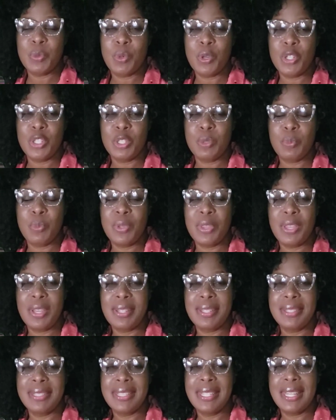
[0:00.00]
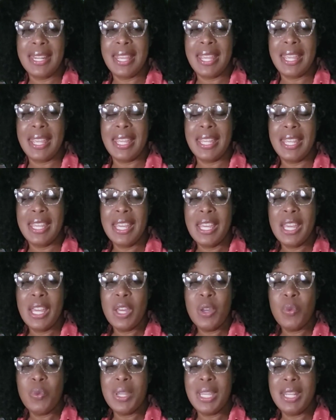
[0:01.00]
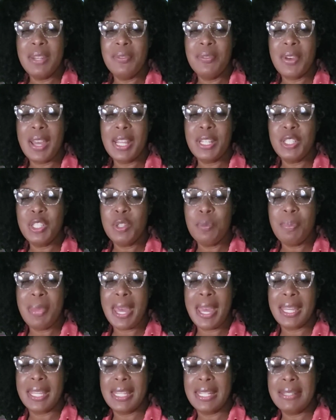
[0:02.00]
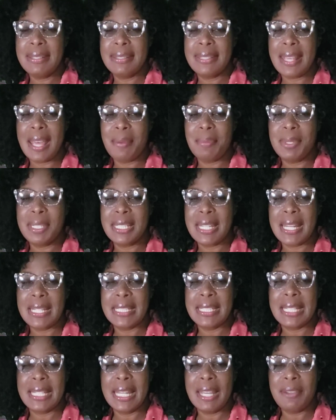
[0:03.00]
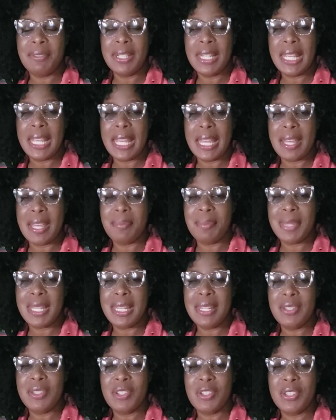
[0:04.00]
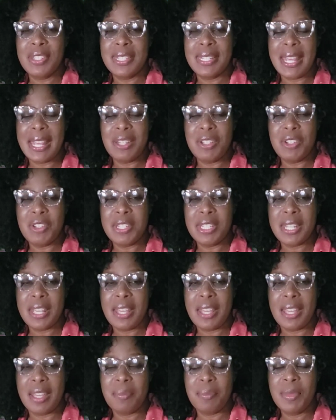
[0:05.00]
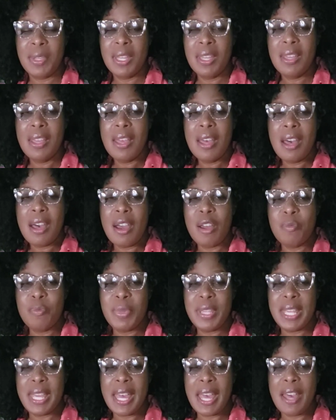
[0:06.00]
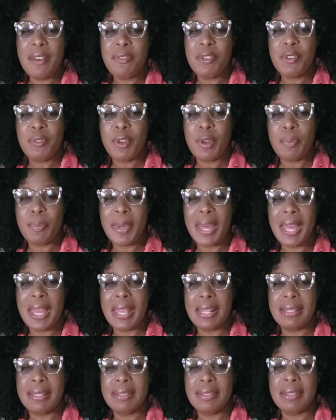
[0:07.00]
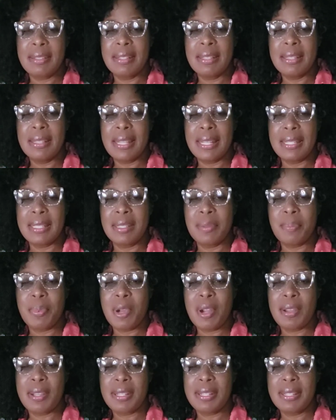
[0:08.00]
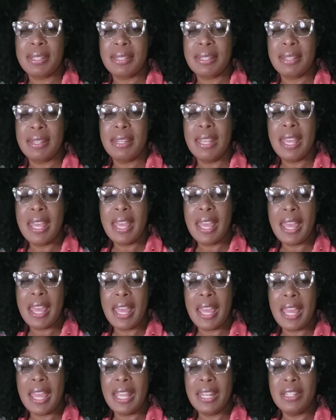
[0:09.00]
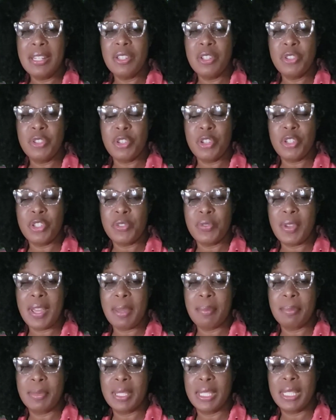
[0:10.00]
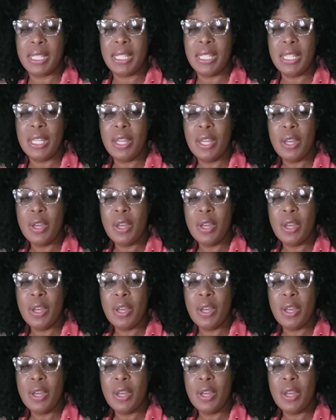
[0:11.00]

to worship with us today. We invite you back each Sabbath at 11 a.m. Eastern Standard Time. On behalf of our pastor, Lester Parkinson, and the church family,